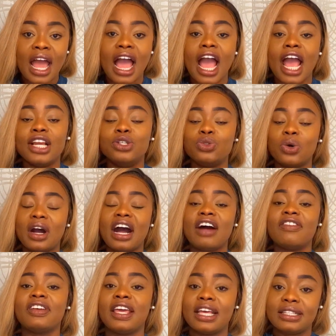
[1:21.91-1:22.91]
I do not
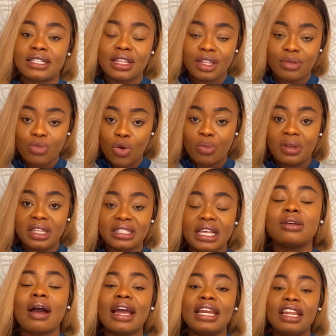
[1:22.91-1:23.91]
have kids at the moment.
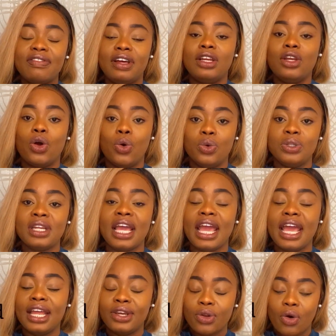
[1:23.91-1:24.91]
I live alone
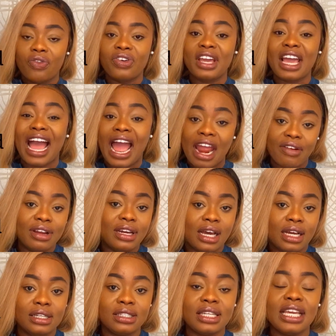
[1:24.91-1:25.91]
in Northern
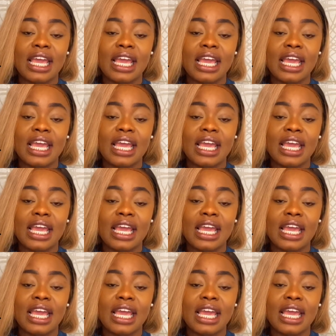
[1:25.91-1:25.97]
Ireland.